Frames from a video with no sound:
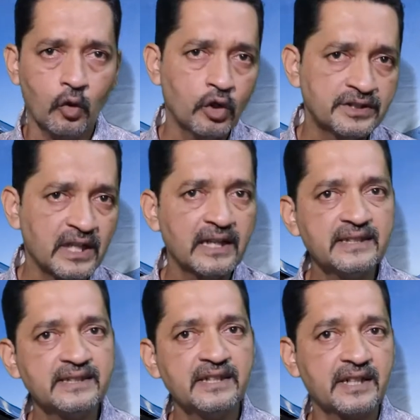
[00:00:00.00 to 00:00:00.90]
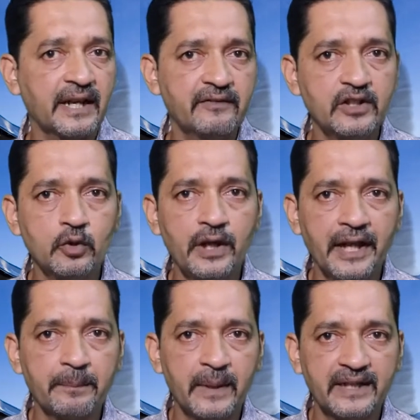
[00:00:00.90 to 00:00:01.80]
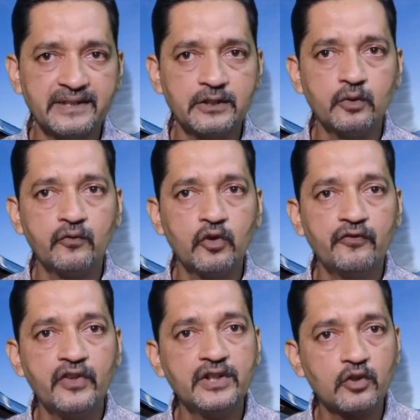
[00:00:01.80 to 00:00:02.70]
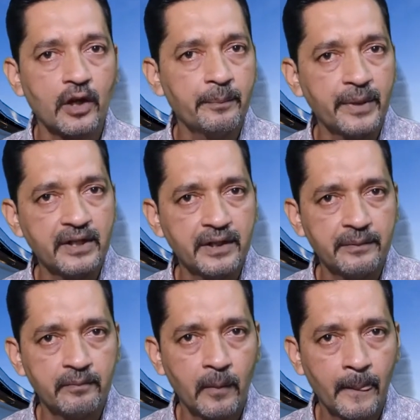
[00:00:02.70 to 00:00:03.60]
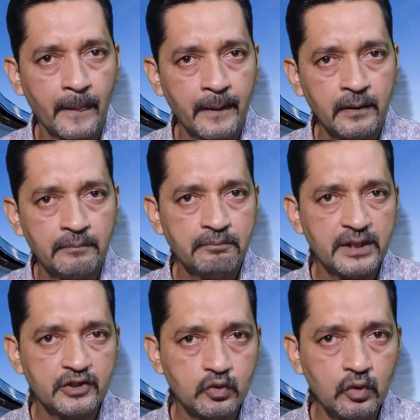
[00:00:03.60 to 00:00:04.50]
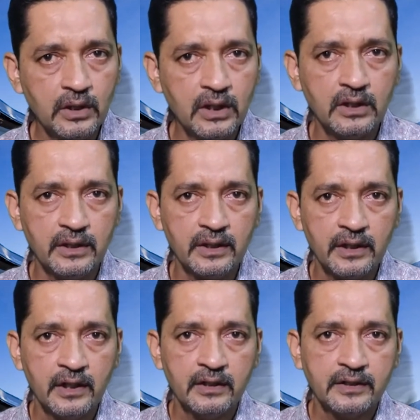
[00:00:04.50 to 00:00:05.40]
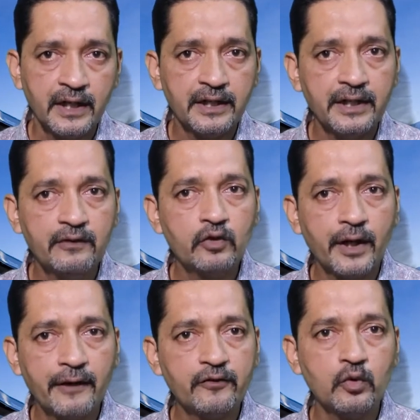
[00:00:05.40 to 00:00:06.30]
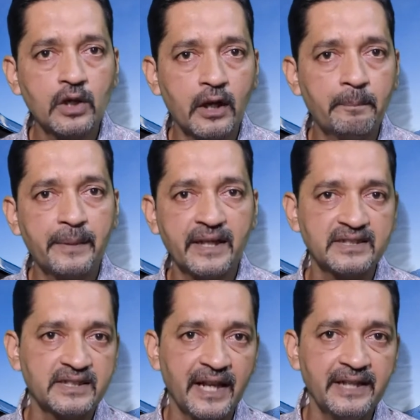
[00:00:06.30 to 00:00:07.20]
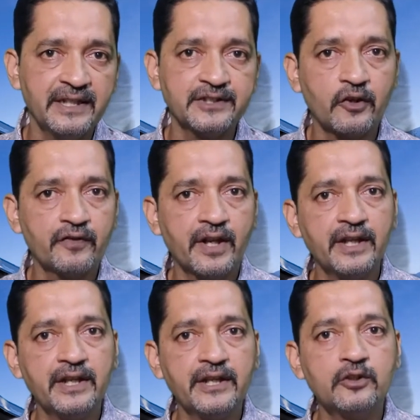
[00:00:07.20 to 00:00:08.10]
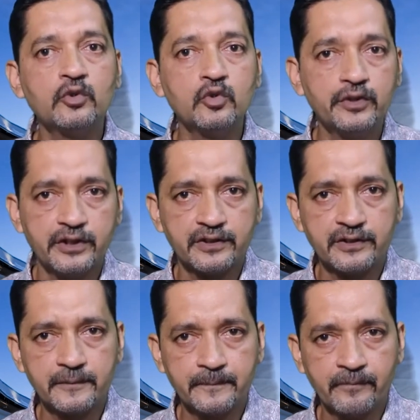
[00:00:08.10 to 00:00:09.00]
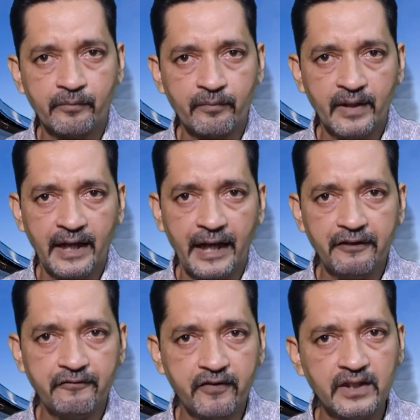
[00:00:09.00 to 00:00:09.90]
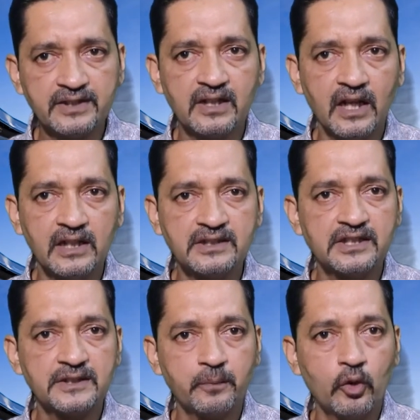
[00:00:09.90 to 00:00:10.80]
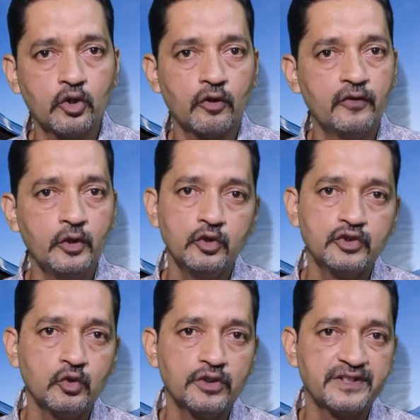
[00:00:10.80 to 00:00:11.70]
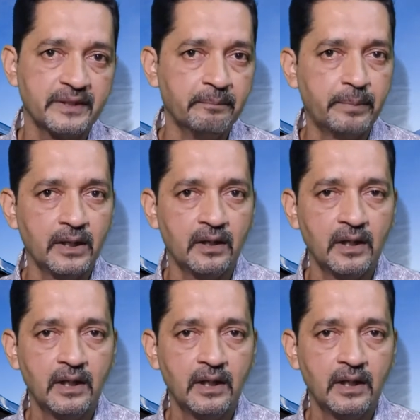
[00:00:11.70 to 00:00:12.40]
Gonzalez then traveled to Lake Placid to fulfill his Olympic dream, but soon learned that he would have to compress 10 years of training into 2 years. At first glance, the sport of luge looks simple.